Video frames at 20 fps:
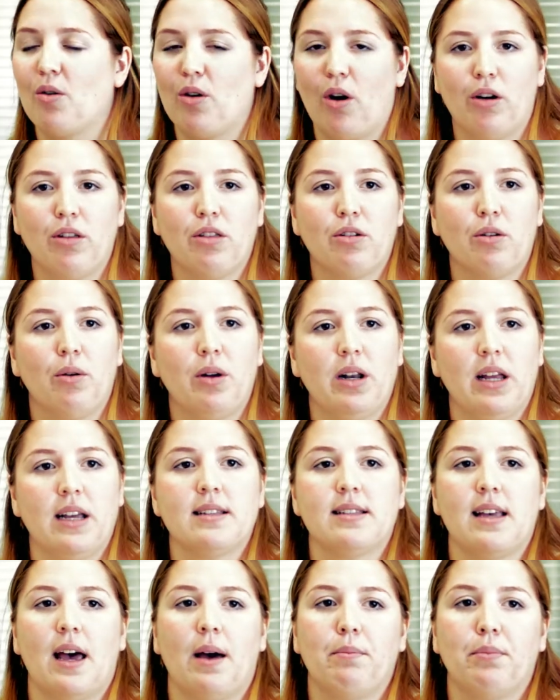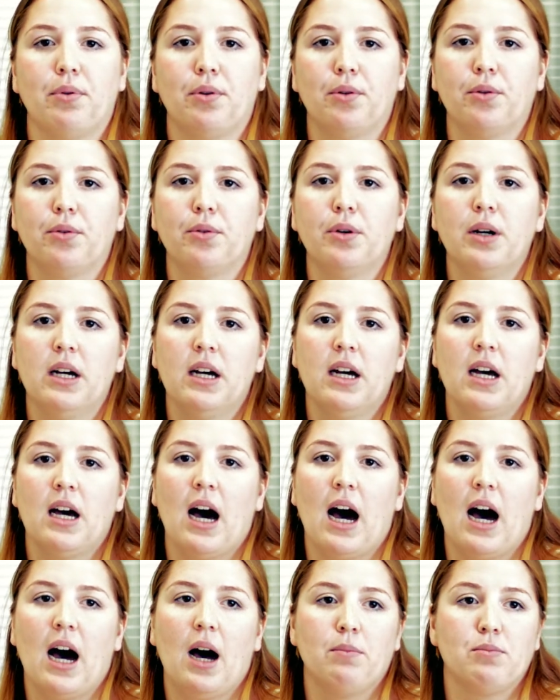go through an example
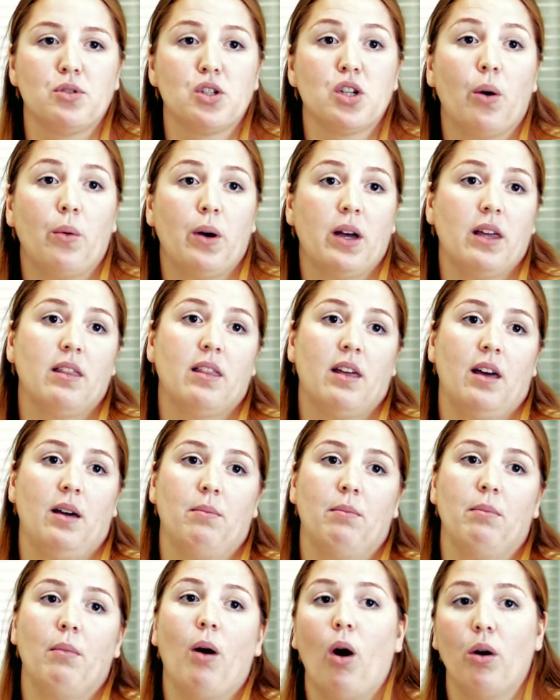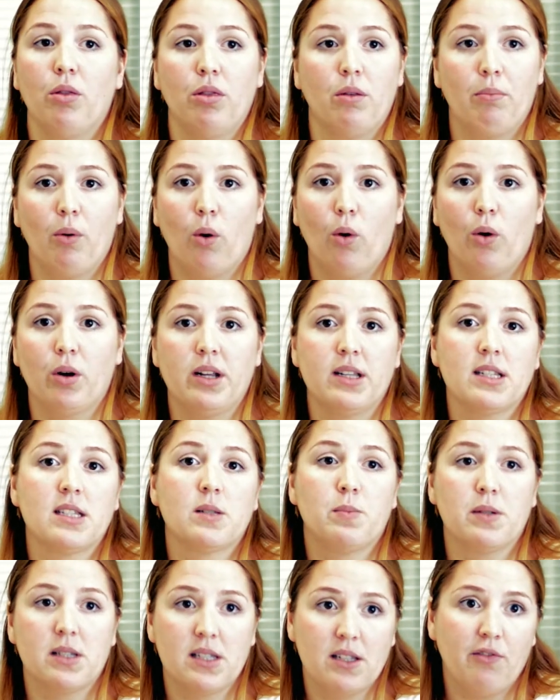showing them on the board
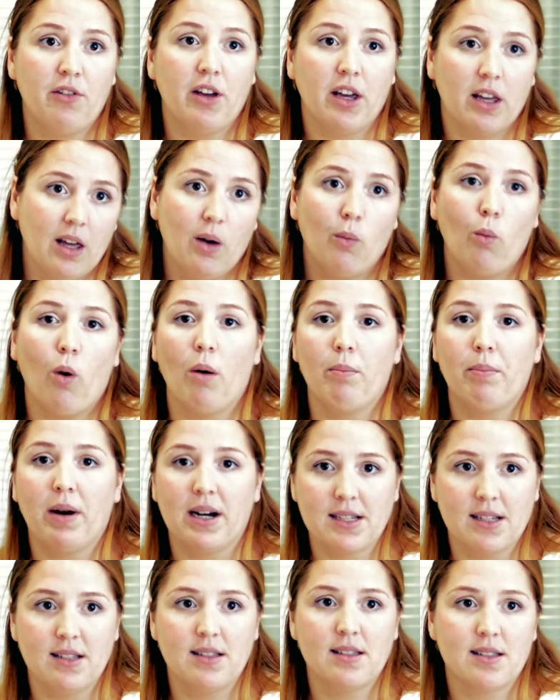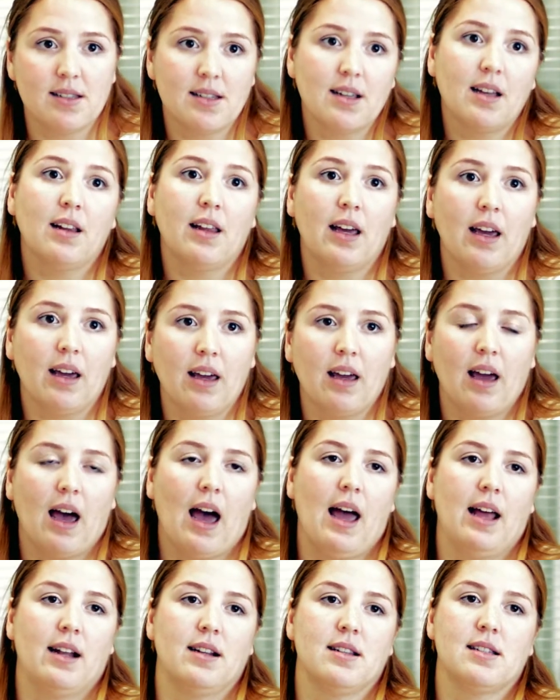specifically what buttons to click
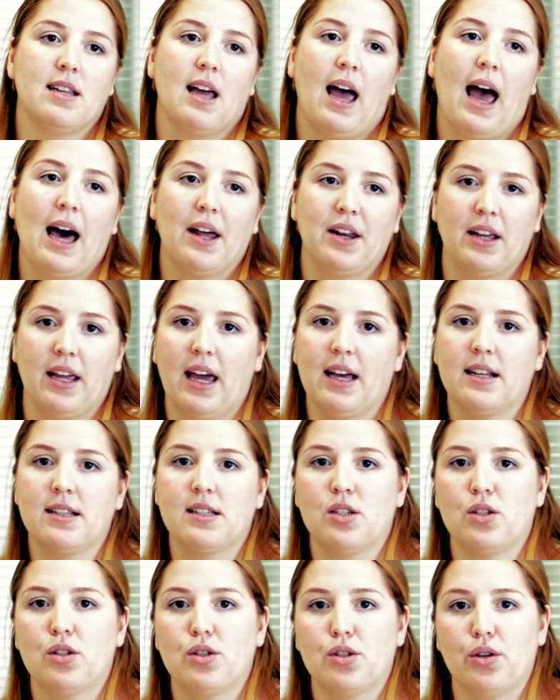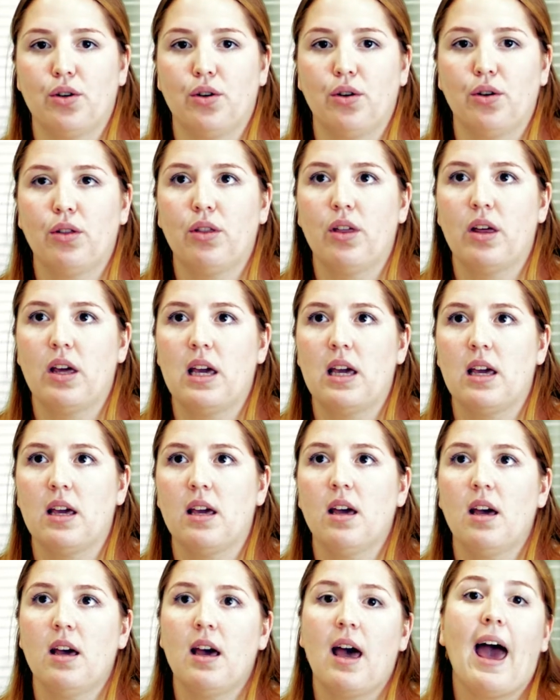and how to get to
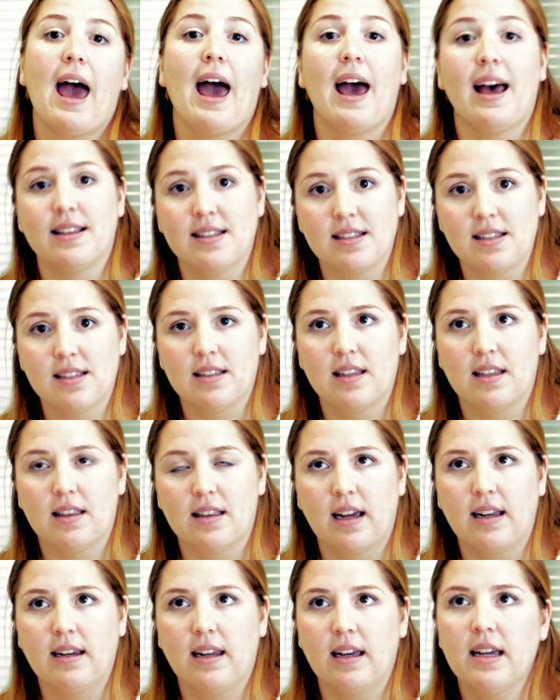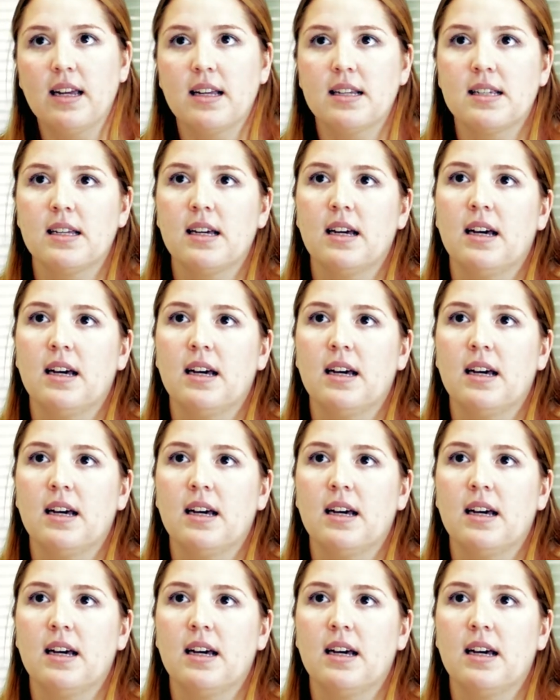the answer that they need.